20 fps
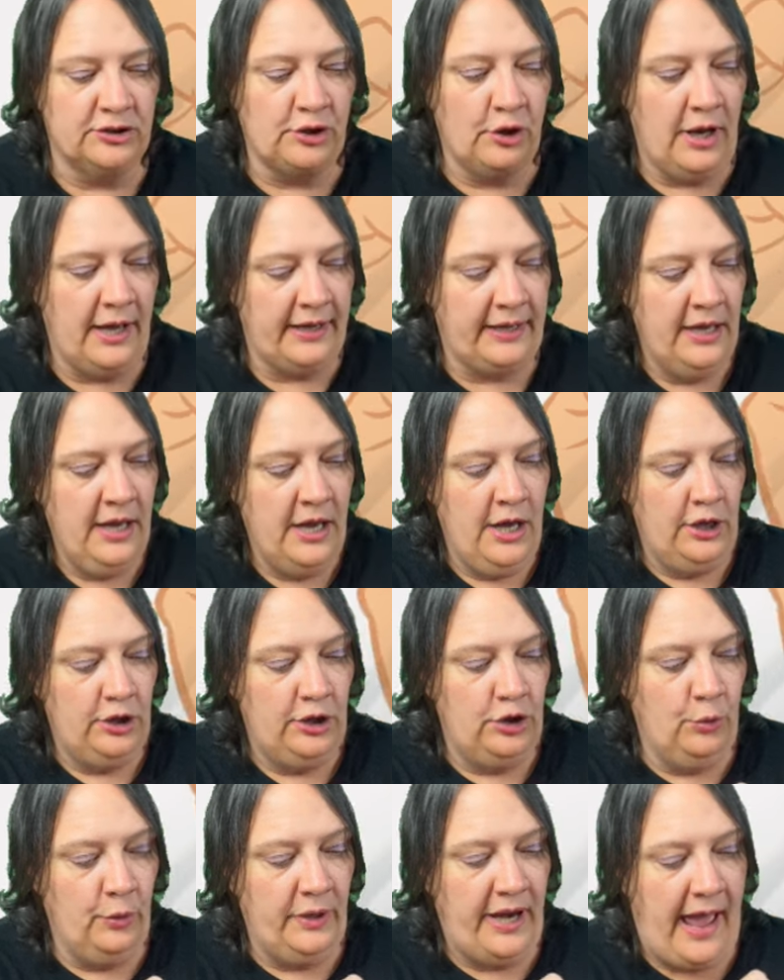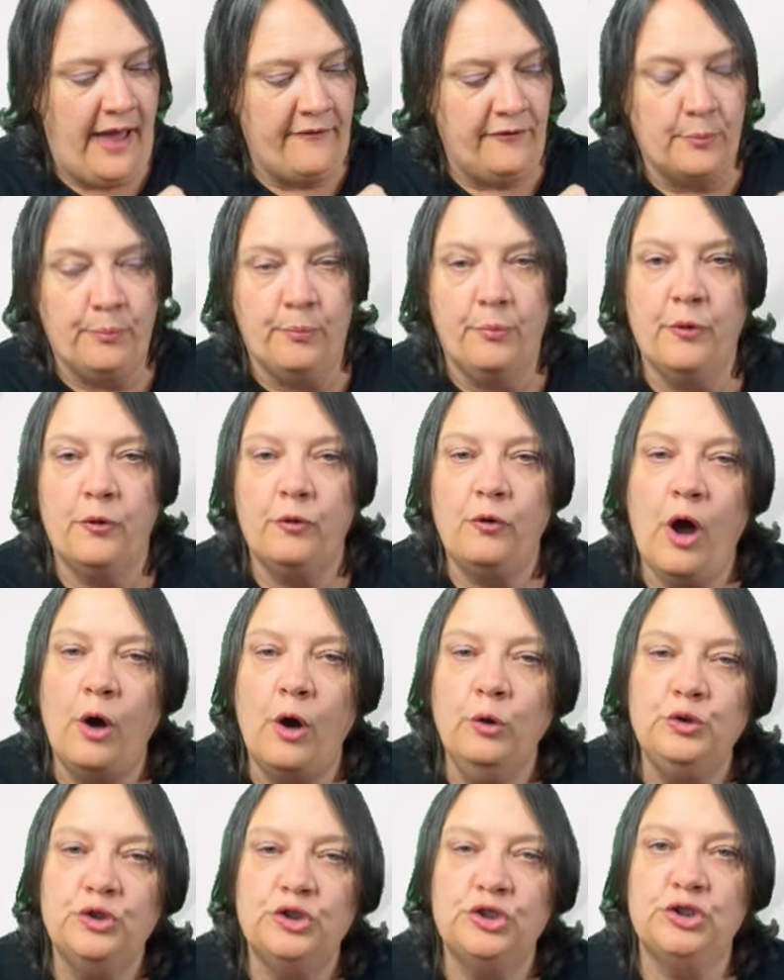So like you would have a
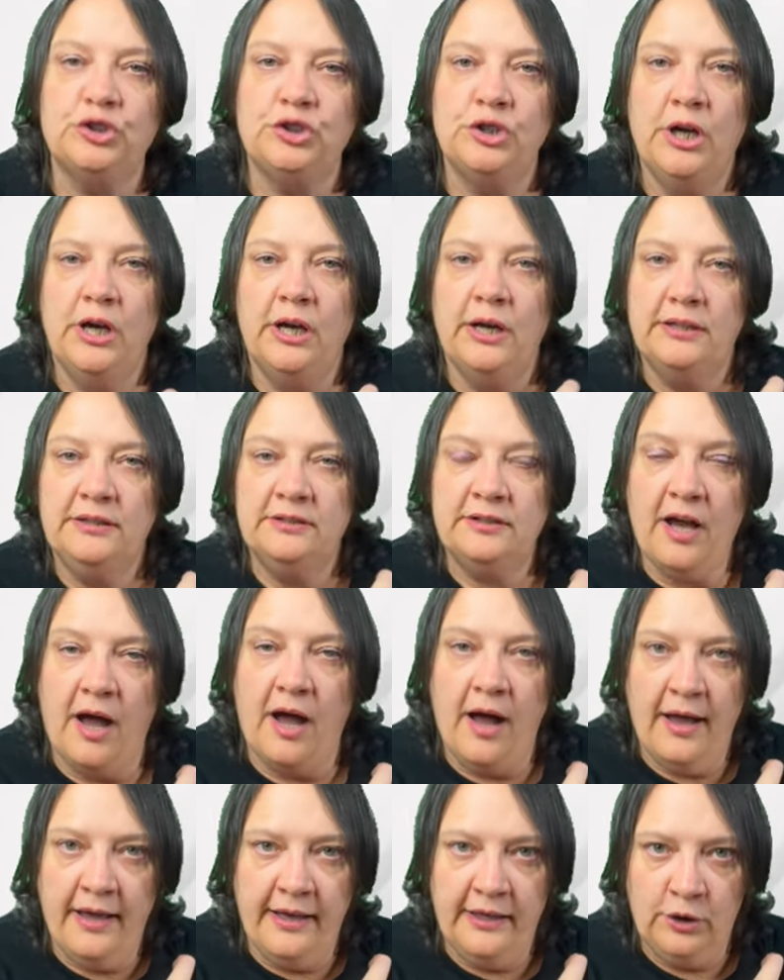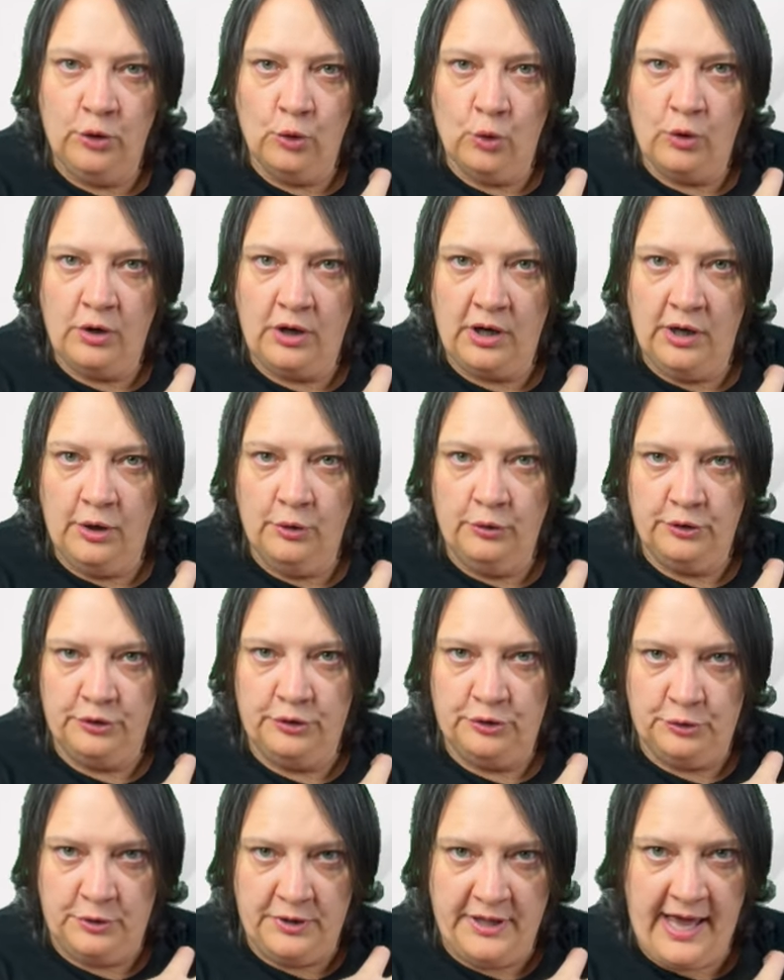brooch tying your
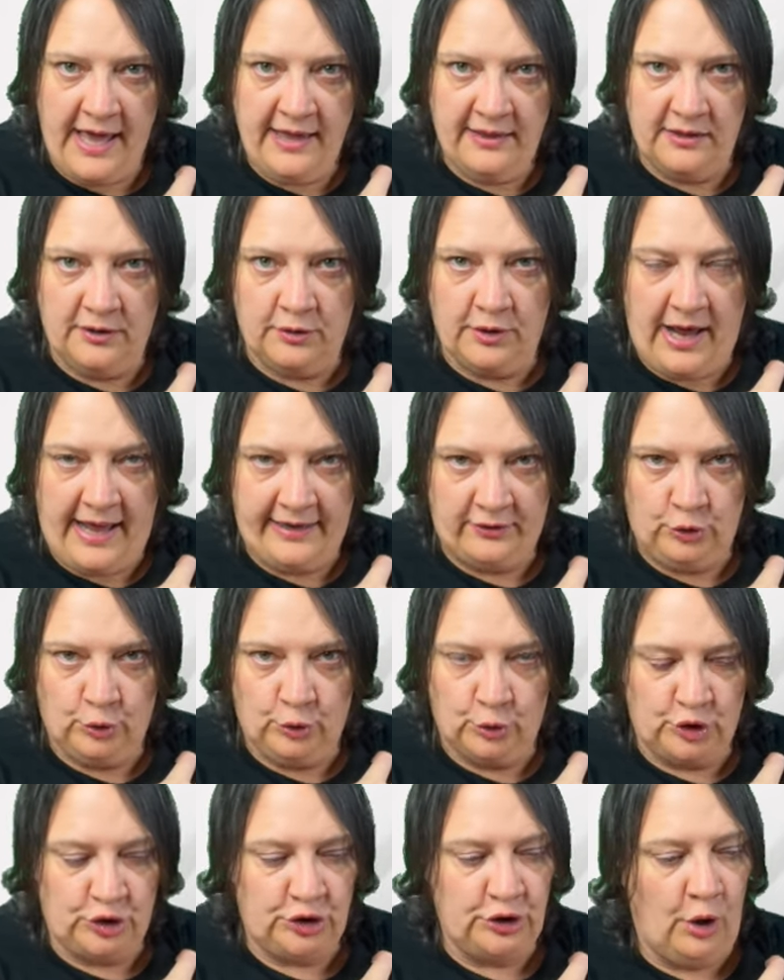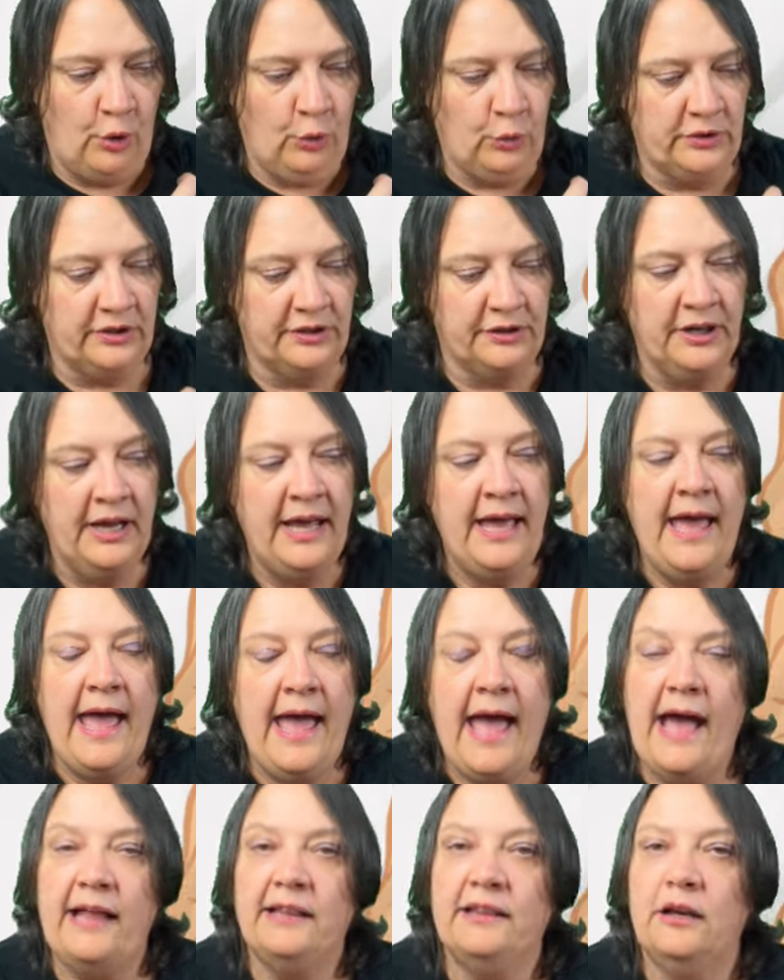cloak together at your shoulder,
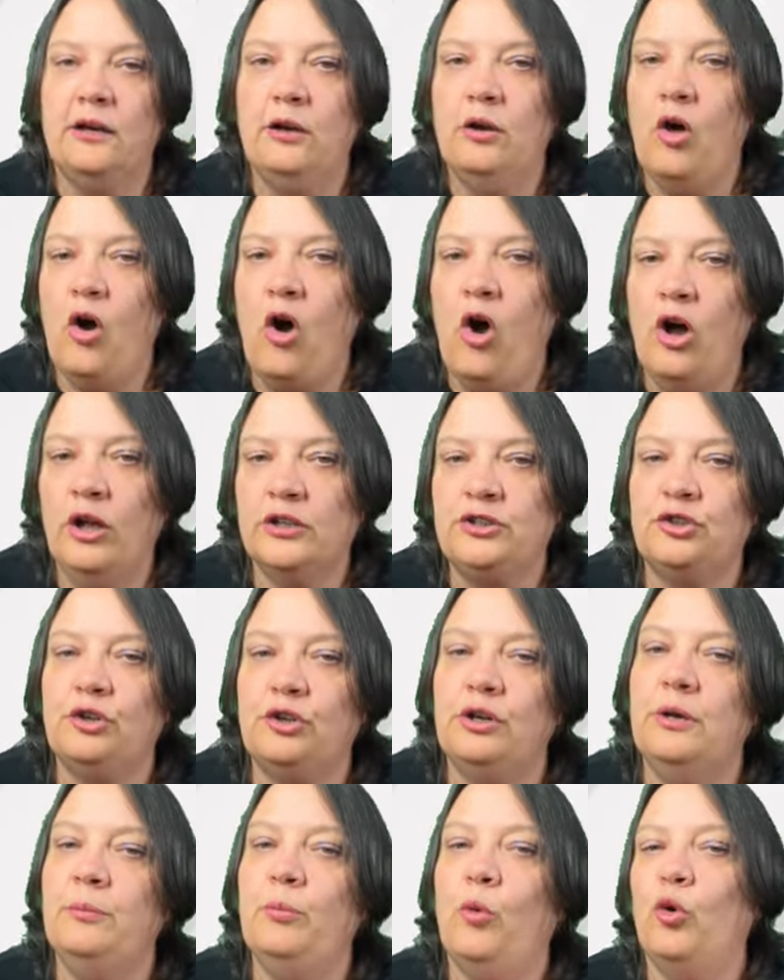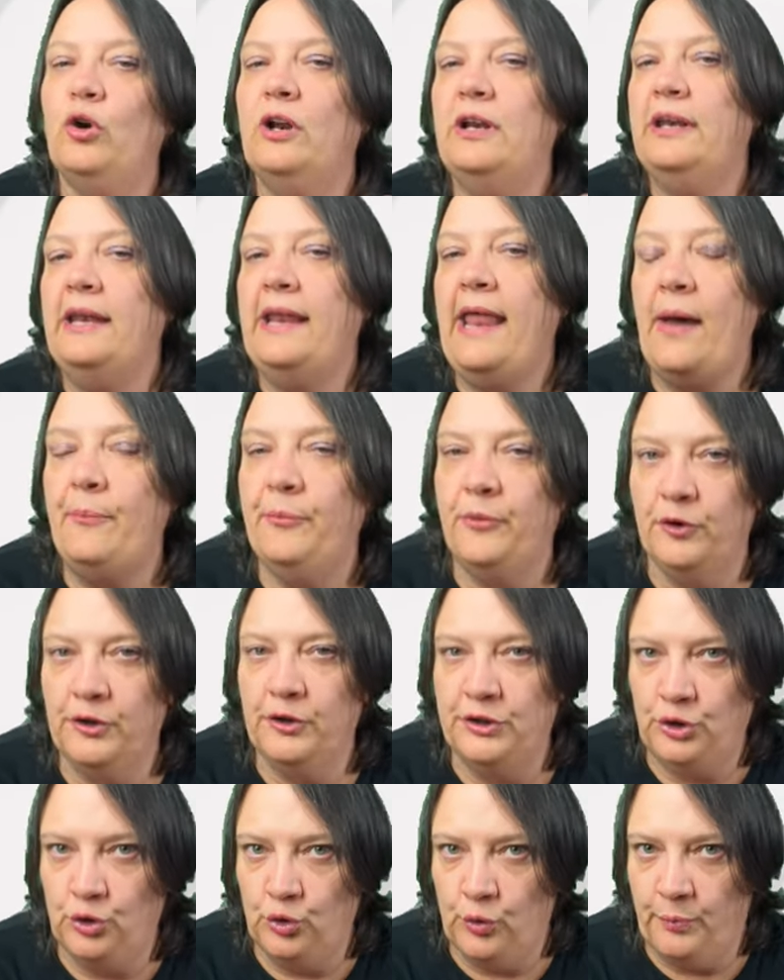and the larger and more
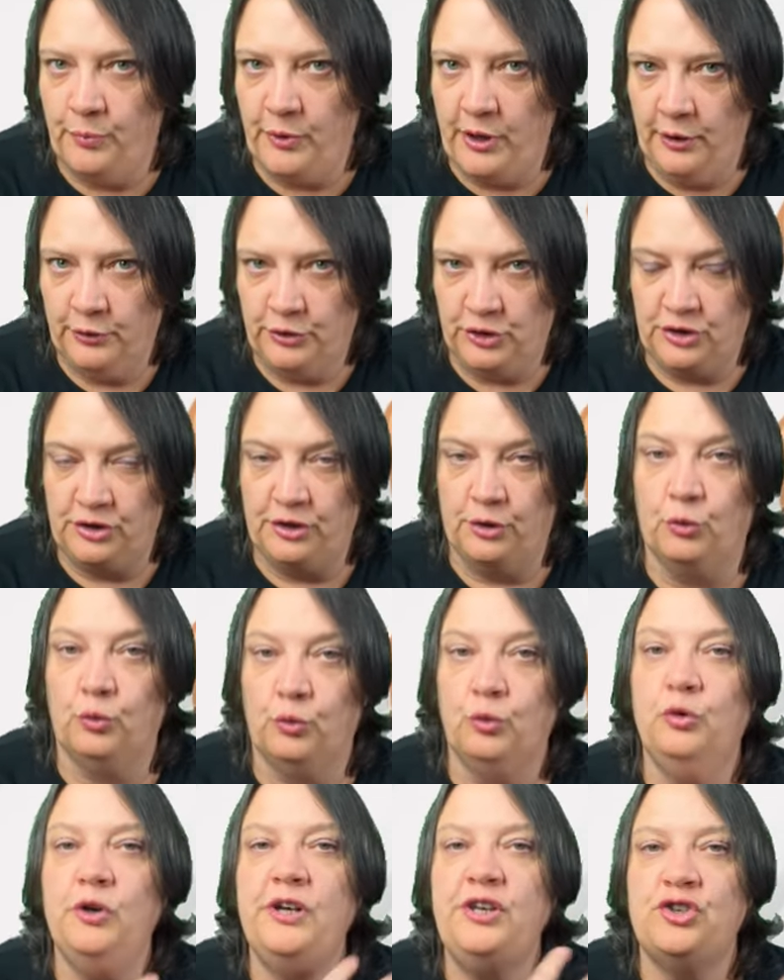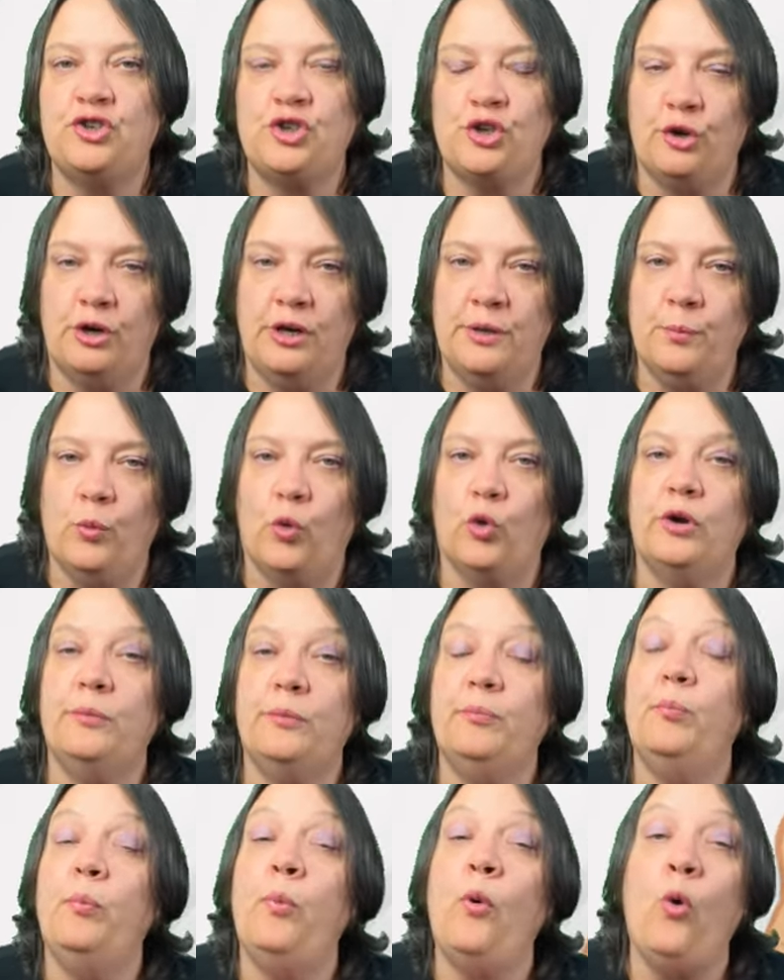elaborate your brooch, the richer and more
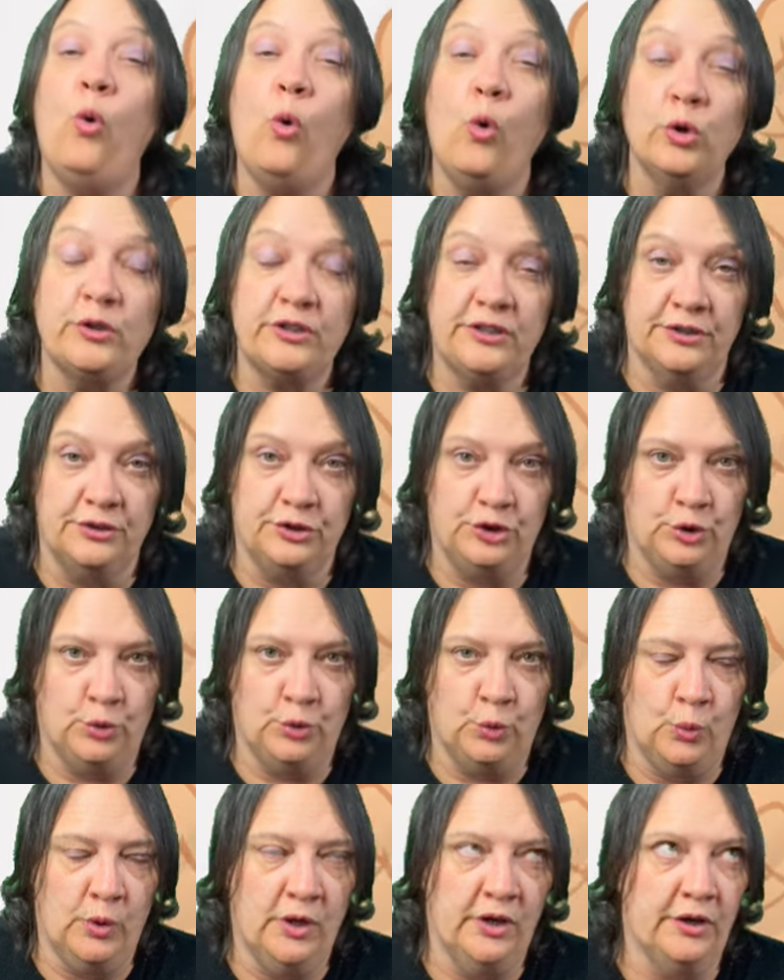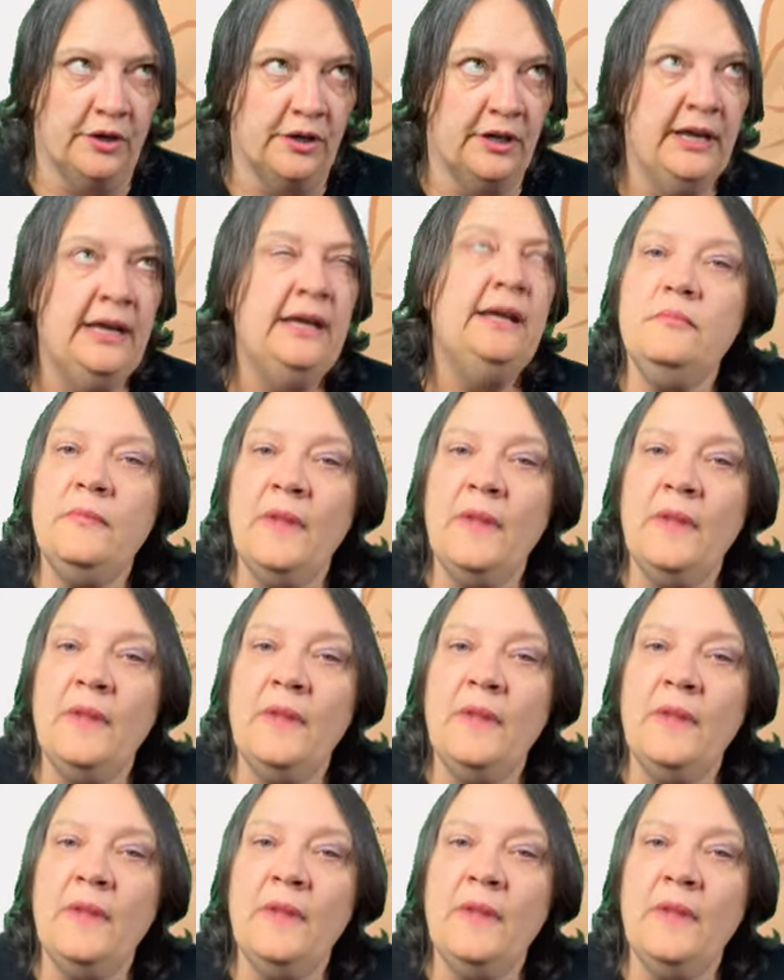important you were.